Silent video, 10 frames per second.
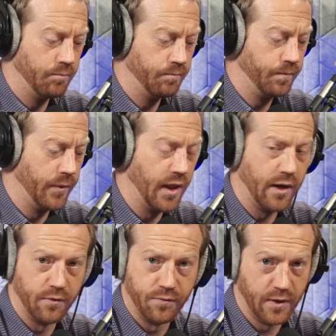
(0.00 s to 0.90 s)
Then
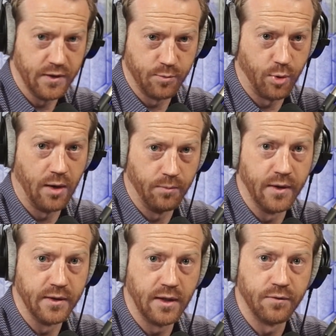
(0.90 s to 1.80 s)
if it is a problem,
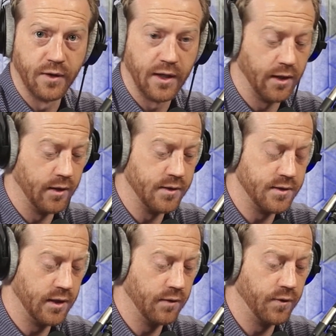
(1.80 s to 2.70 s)
then definitely get in to
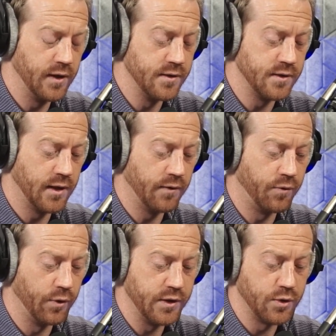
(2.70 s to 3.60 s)
see. If it is
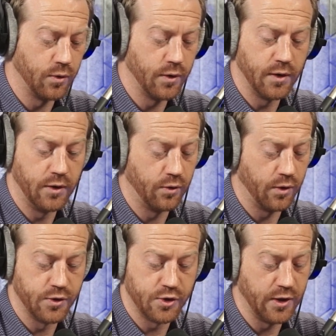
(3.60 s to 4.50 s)
fully torn, you'll go
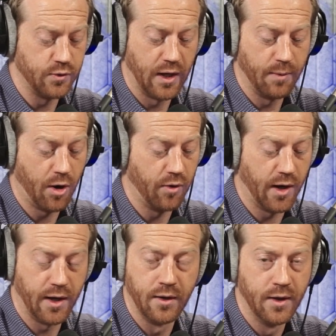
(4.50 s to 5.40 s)
straight to an
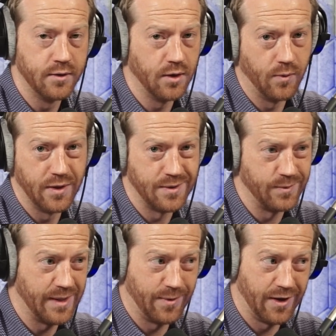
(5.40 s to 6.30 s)
MRI. Don't waste some
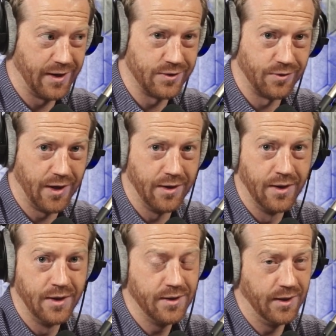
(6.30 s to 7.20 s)
time on an X-ray.
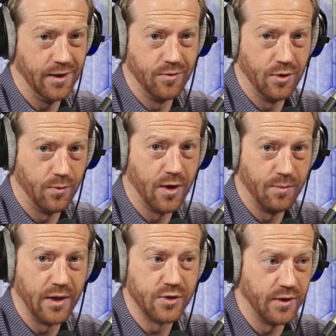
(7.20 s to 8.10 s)
You'll want to
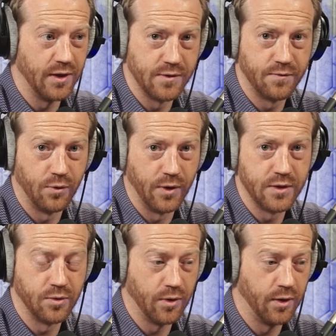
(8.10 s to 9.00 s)
make sure that it's fully
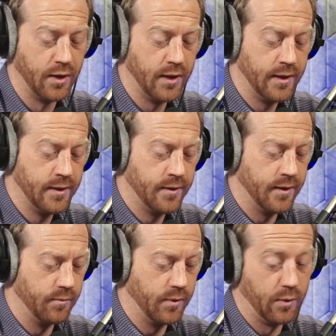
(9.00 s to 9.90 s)
torn.
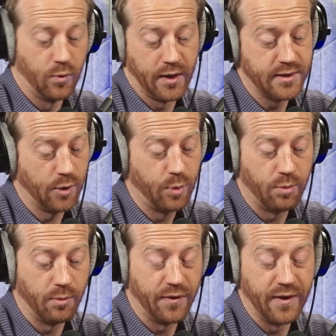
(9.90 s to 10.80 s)
And when I tell people
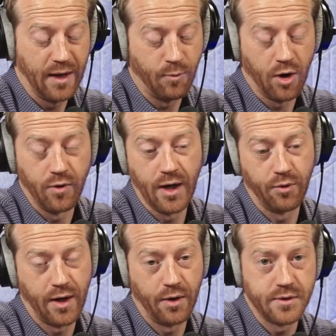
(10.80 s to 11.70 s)
about the MRI
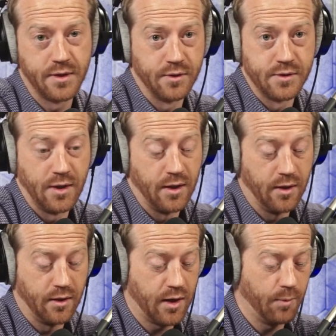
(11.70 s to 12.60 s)
route, there's
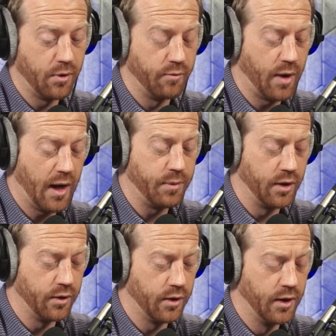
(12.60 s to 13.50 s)
a couple of
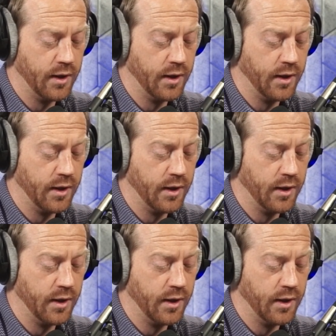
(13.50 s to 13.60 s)
popular